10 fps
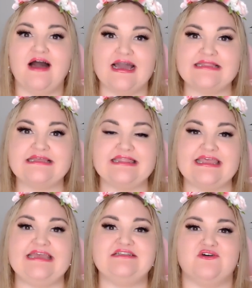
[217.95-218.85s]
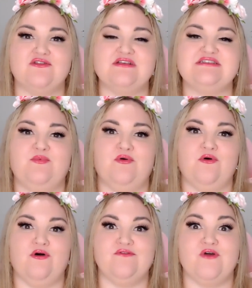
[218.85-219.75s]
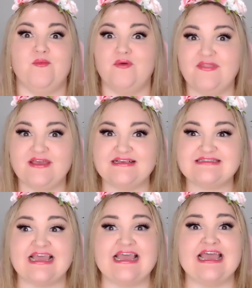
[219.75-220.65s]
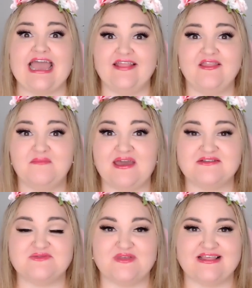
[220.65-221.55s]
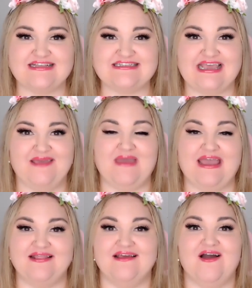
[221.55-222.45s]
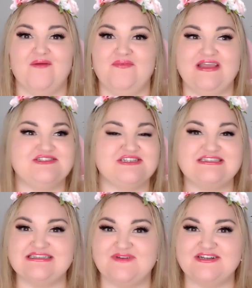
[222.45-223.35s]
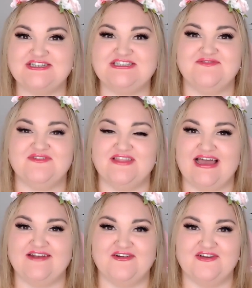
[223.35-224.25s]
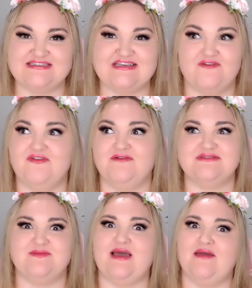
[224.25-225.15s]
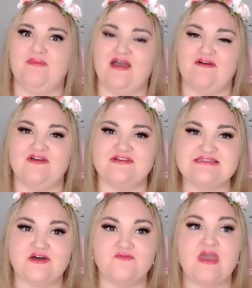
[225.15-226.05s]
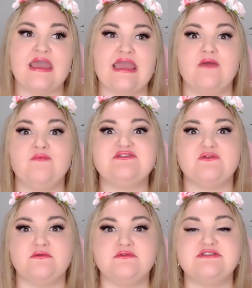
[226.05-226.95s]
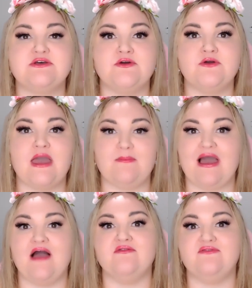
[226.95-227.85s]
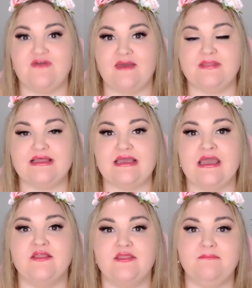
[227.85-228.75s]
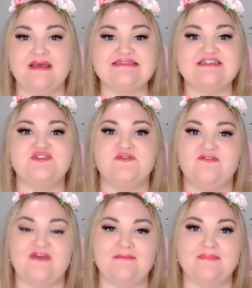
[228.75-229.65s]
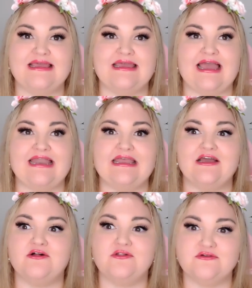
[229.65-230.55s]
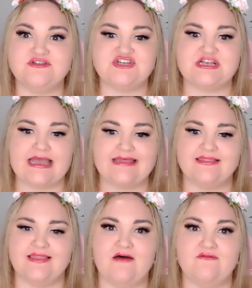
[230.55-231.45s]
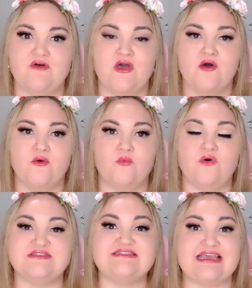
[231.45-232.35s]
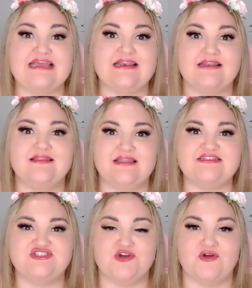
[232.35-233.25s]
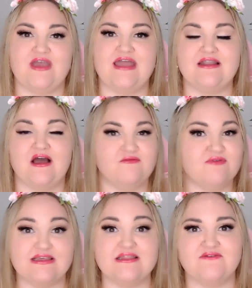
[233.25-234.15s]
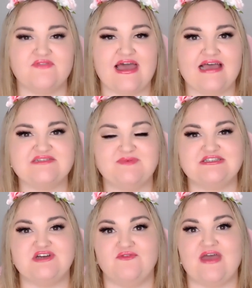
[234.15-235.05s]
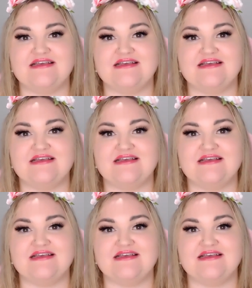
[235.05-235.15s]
Isla leaned on the support of her brothers and the males within the team and the company just as much as she relied on herself, and it was about empowering herself. It was also about family. The message of family and inclusion and love was in this show, and I really love that aspect of it